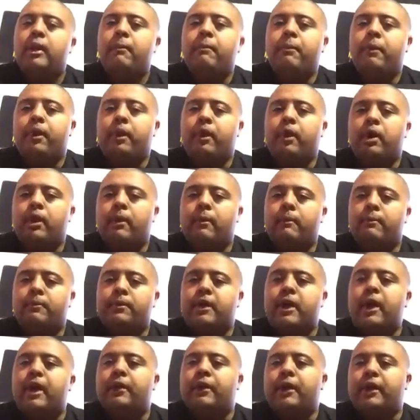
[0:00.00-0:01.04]
But
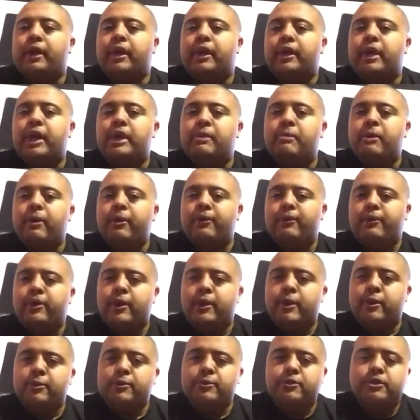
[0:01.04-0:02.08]
yeah, like it came out in
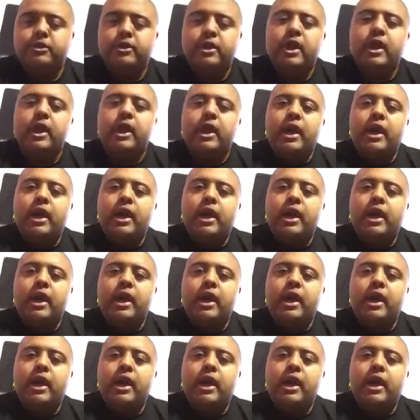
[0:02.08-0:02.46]
theaters,